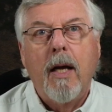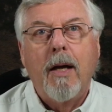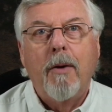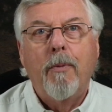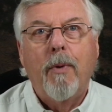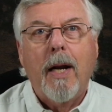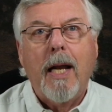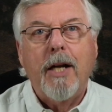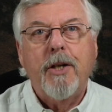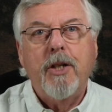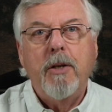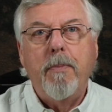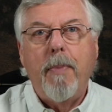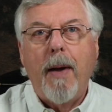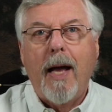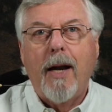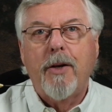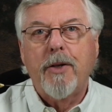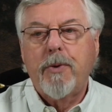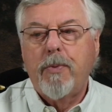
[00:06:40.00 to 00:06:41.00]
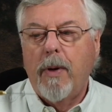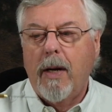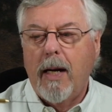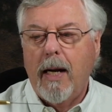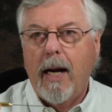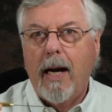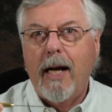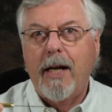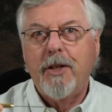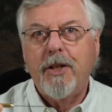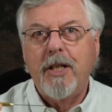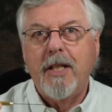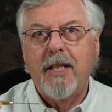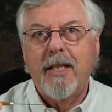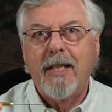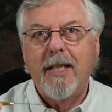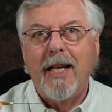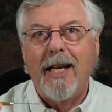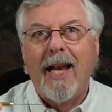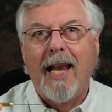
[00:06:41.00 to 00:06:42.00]
will actually balance well. It'll actually
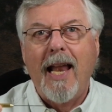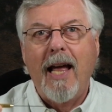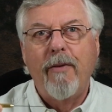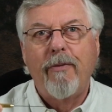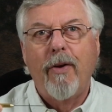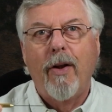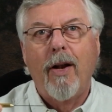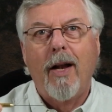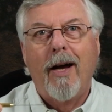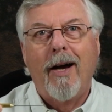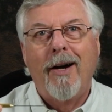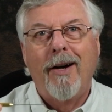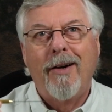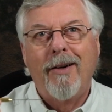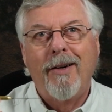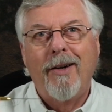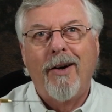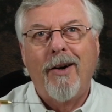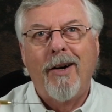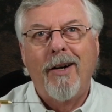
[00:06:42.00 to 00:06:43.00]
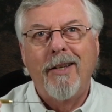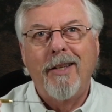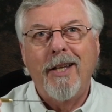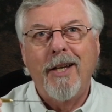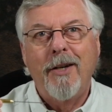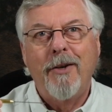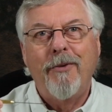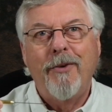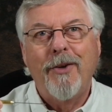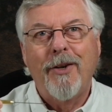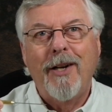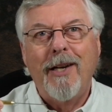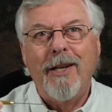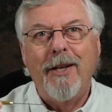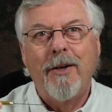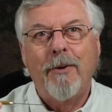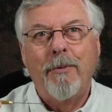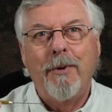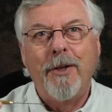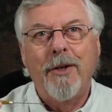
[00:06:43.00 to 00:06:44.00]
sit level on the end of your
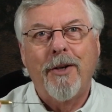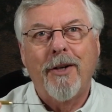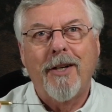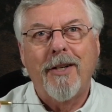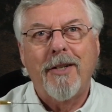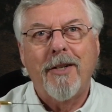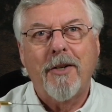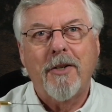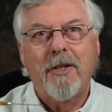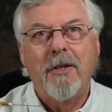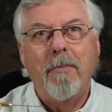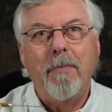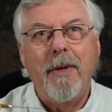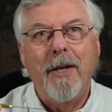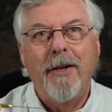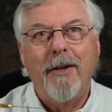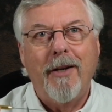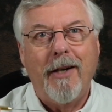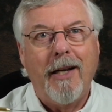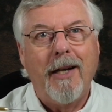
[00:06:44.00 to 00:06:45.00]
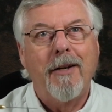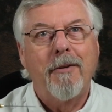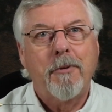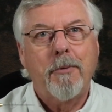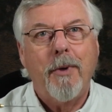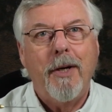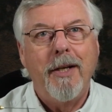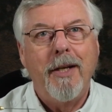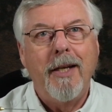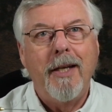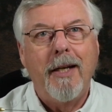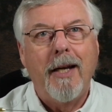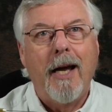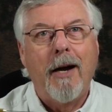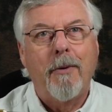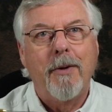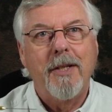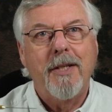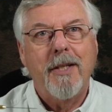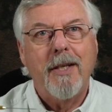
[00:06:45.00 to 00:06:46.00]
leader when you've got a tungsten bead on it. It's quite neat
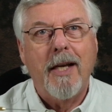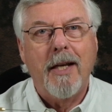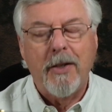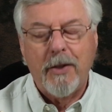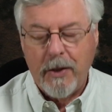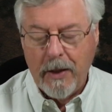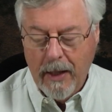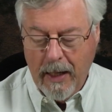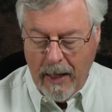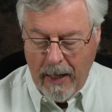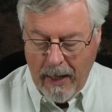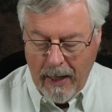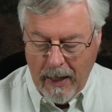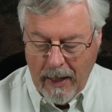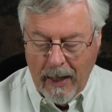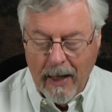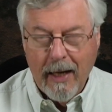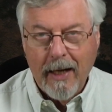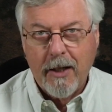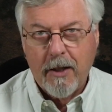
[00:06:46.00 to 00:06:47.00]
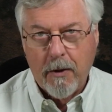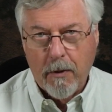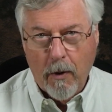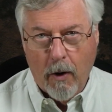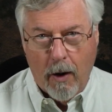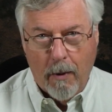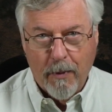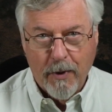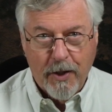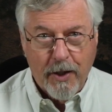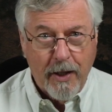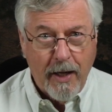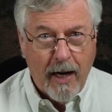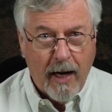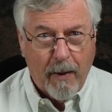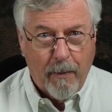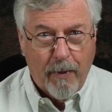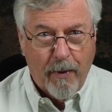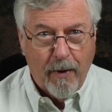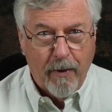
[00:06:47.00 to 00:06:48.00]
how it sits. It's almost
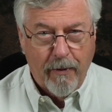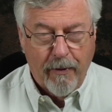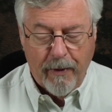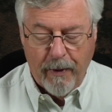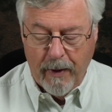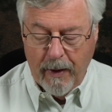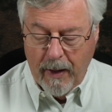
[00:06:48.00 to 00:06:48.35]
snag proof.